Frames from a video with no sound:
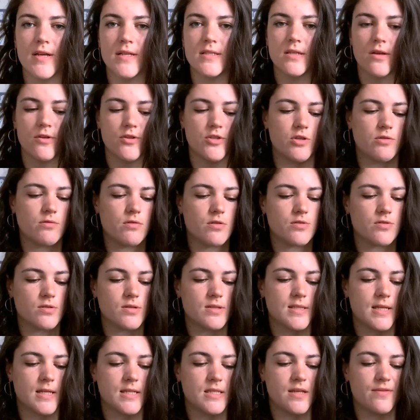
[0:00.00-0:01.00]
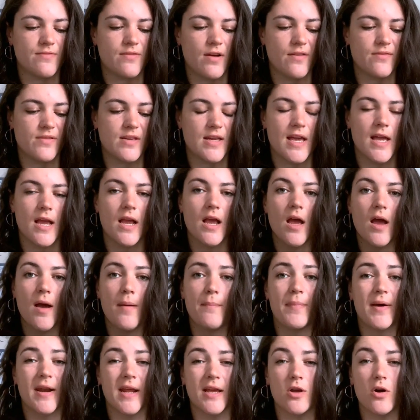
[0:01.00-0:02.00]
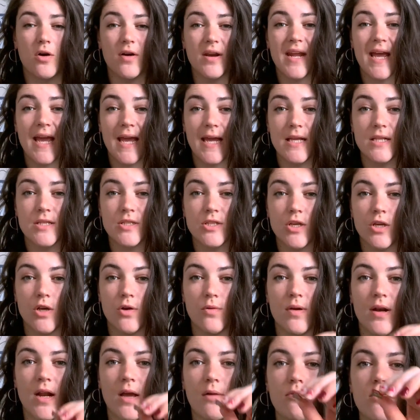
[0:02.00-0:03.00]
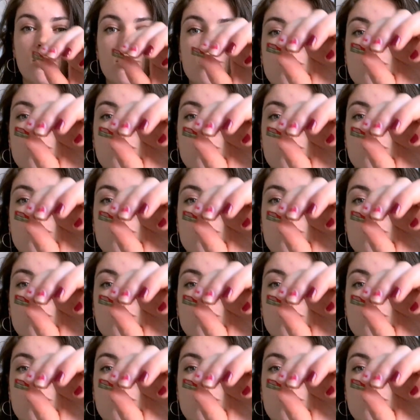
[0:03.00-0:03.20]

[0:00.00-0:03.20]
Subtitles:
so 265 gig, but I got an A2, and I will